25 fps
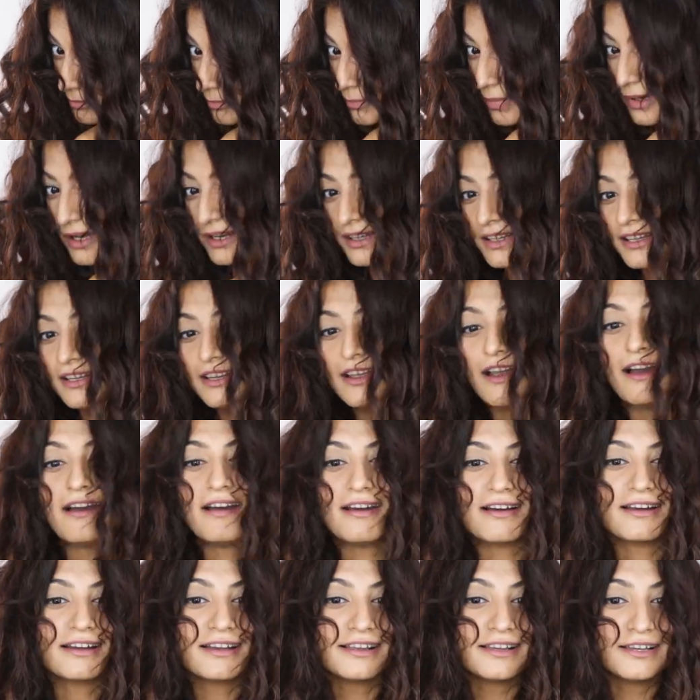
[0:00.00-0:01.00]
But
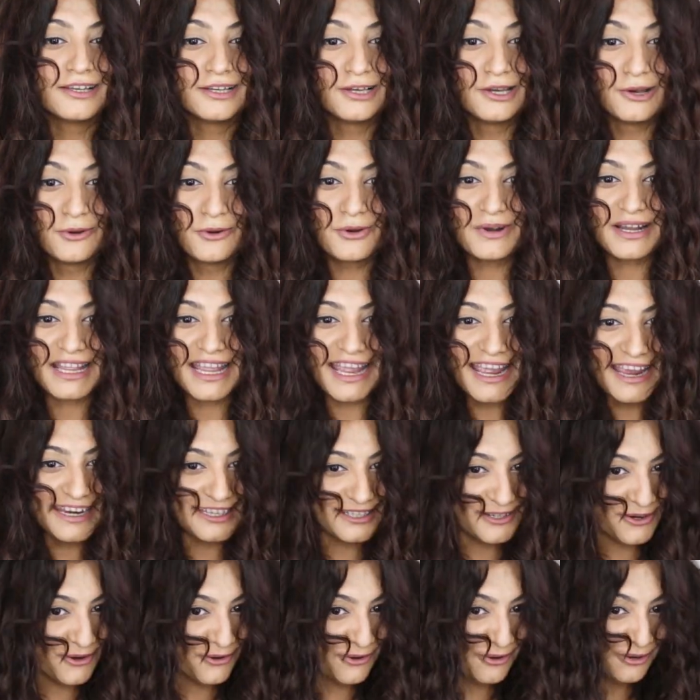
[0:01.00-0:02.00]
yeah, look
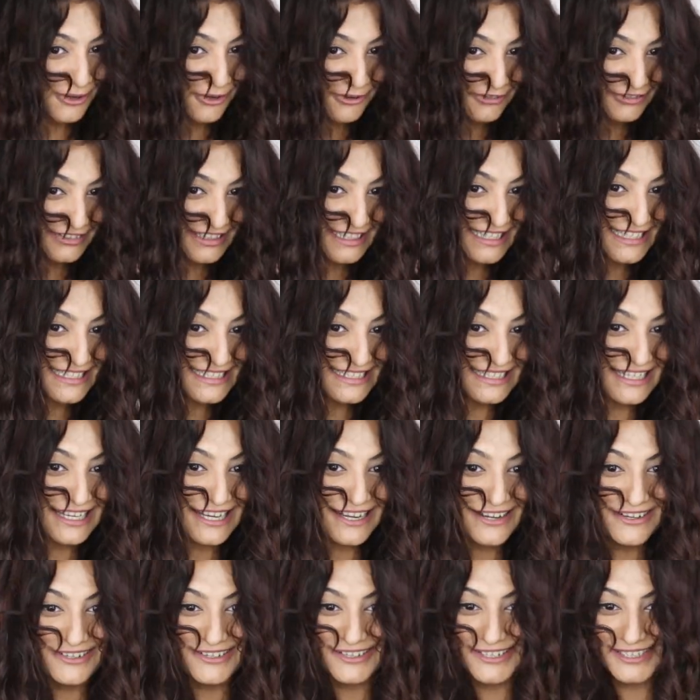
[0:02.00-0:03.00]
at all of these
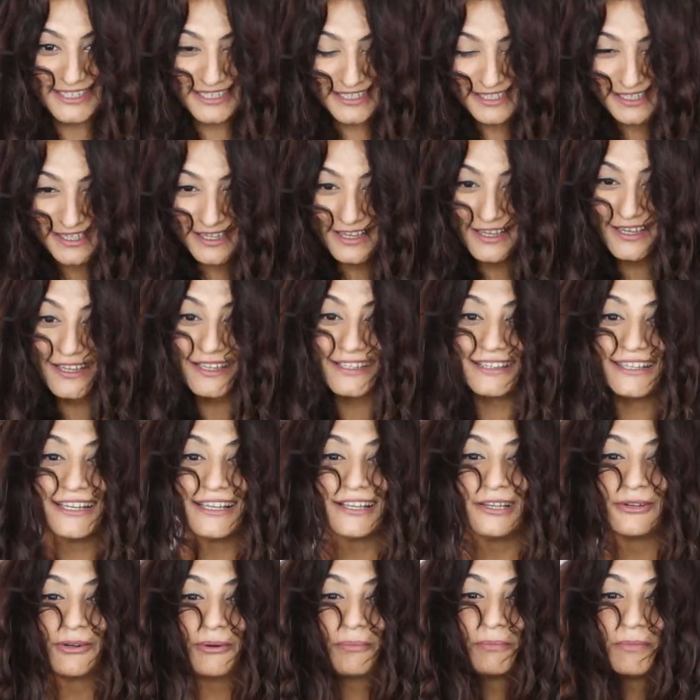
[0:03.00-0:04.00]
layers.
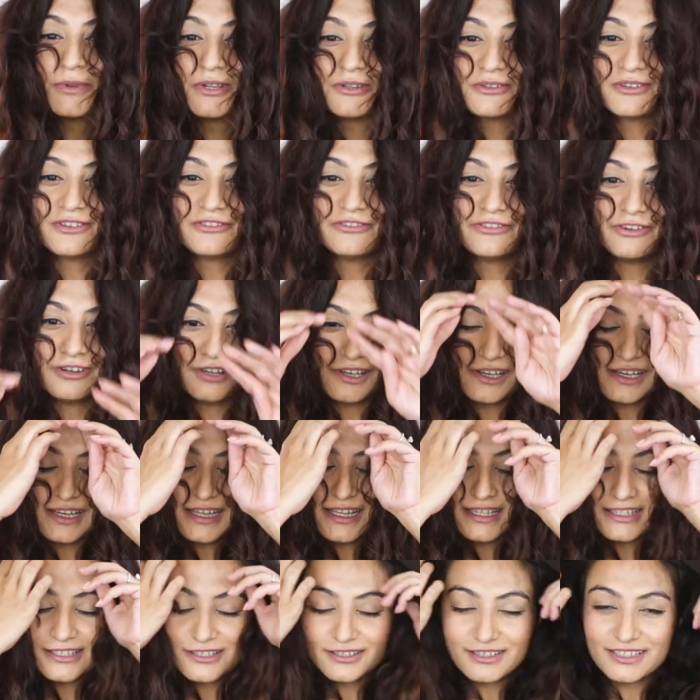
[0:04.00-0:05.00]
They look beautiful.
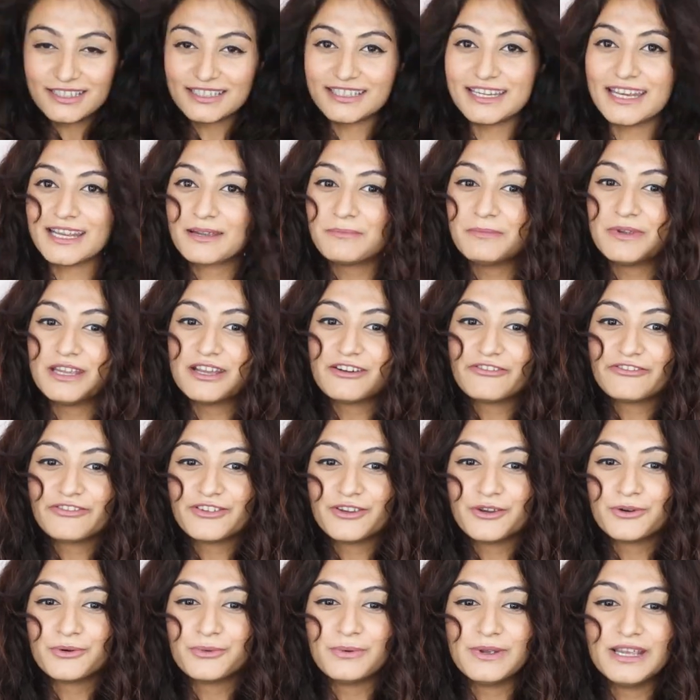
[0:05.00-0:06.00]
It's gonna take me a
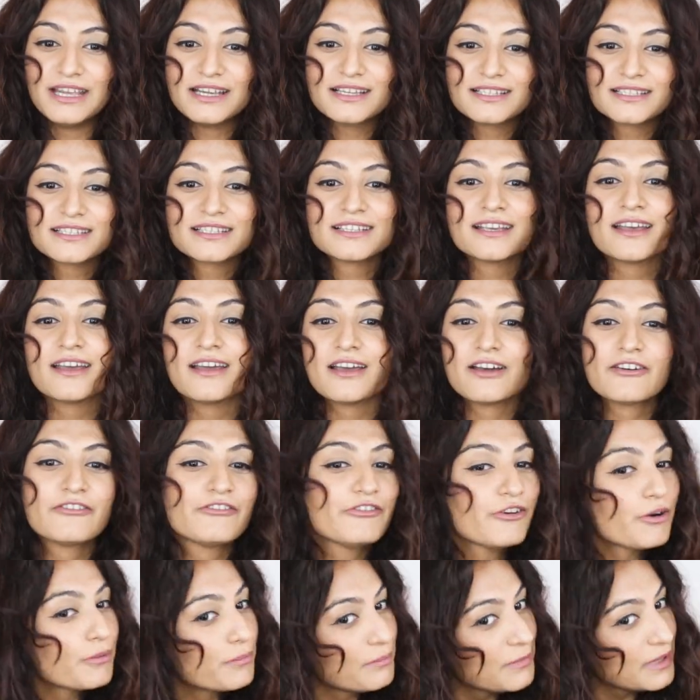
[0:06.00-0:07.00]
few weeks
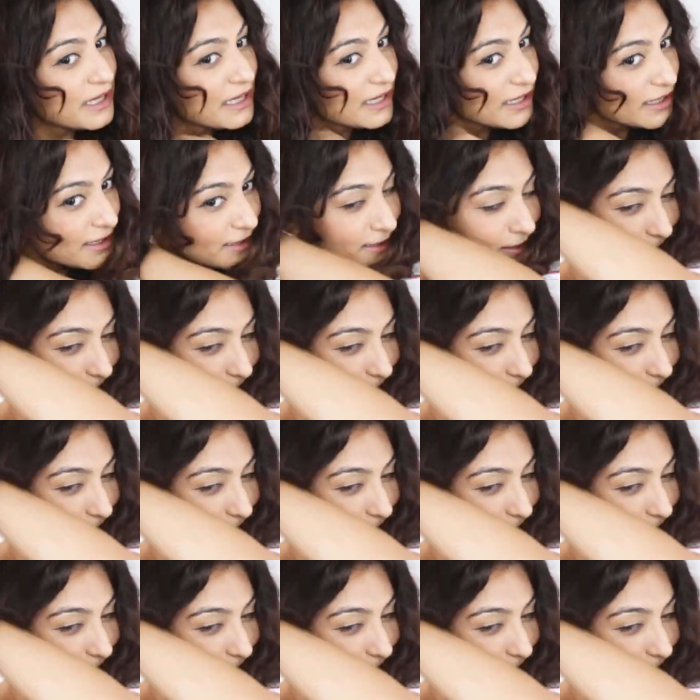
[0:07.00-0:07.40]
for me